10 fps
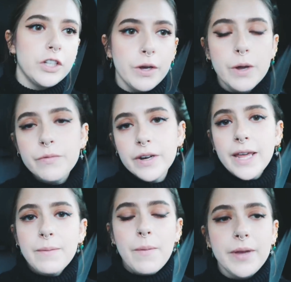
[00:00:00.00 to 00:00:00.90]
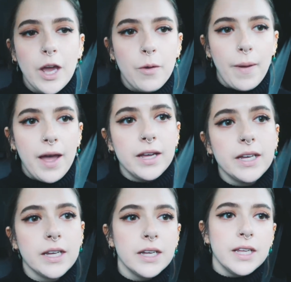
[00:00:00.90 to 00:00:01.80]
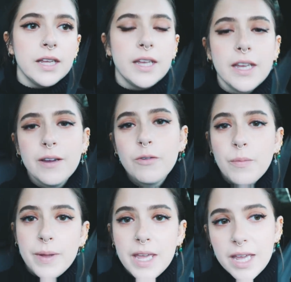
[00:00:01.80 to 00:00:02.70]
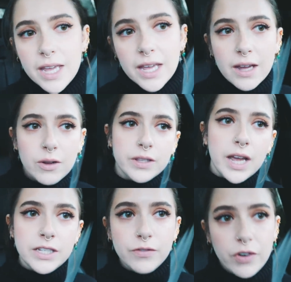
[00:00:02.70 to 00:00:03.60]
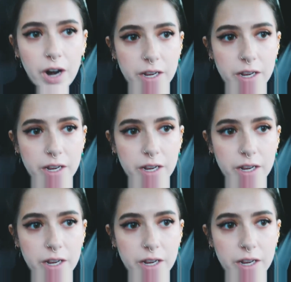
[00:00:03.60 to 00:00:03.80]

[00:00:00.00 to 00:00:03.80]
So hopefully when we go back, it will be all nice for